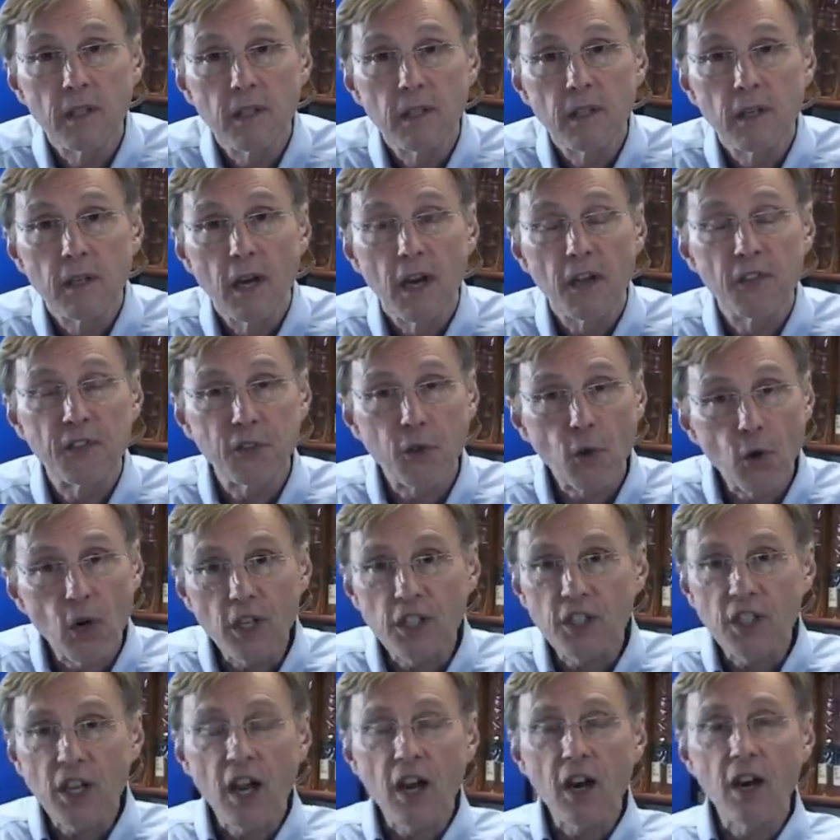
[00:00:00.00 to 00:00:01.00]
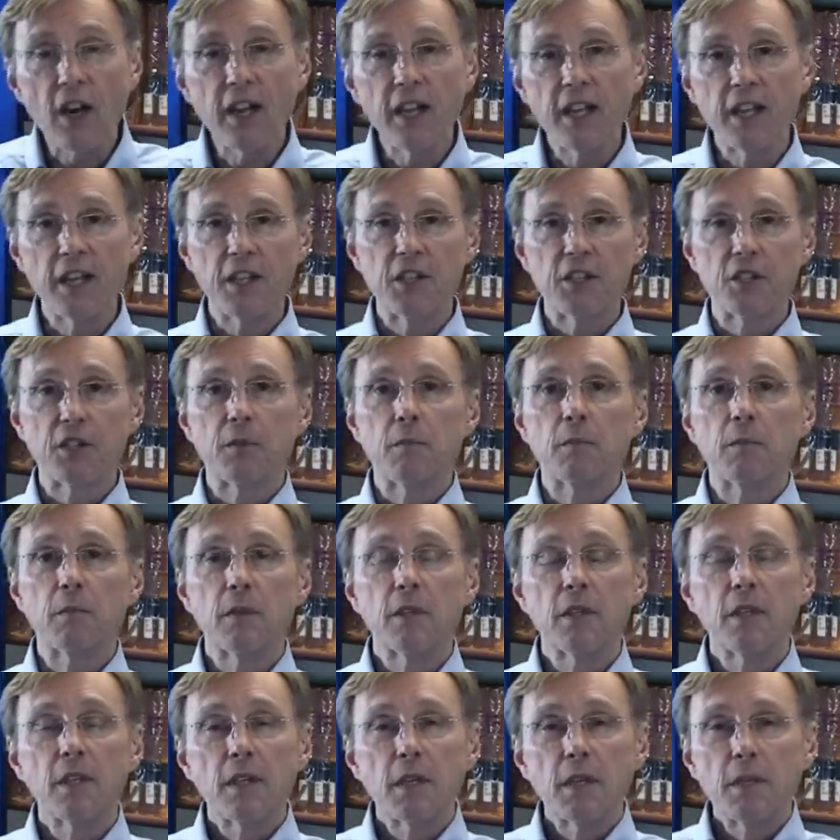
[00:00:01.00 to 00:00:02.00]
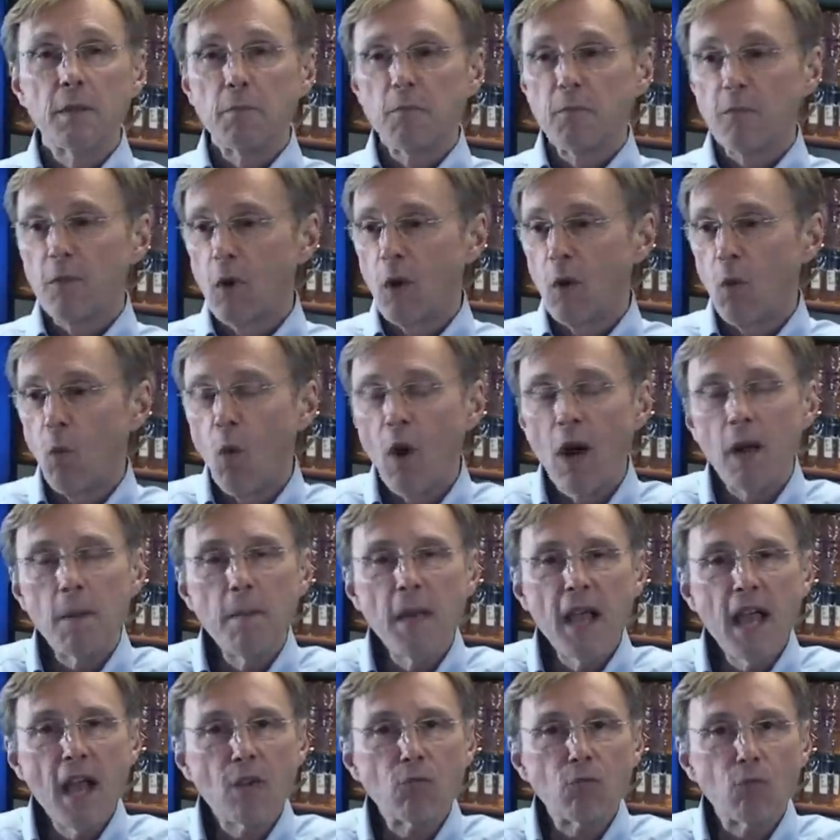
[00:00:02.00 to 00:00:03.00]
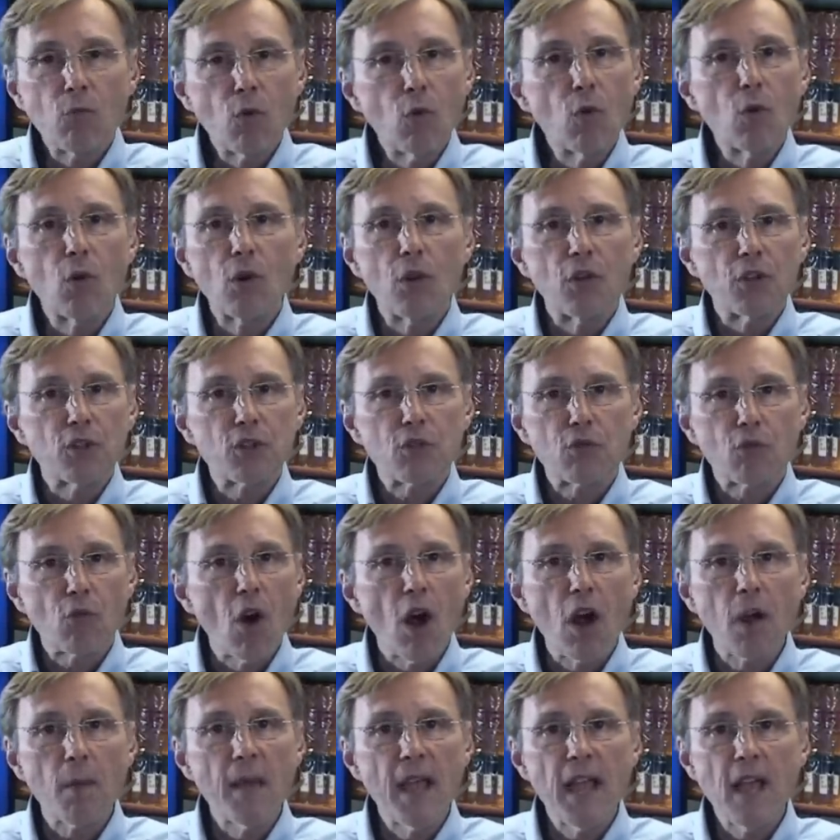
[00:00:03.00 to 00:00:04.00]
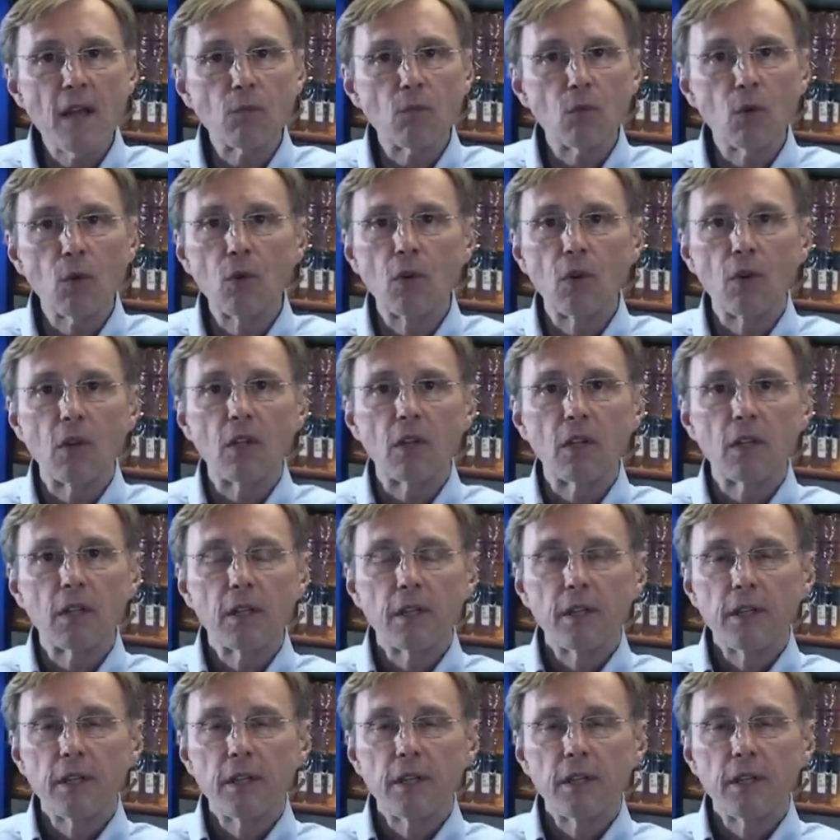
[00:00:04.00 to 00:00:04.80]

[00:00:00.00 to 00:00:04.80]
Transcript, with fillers: authoritarianism, uh, one man rule, strong man rule.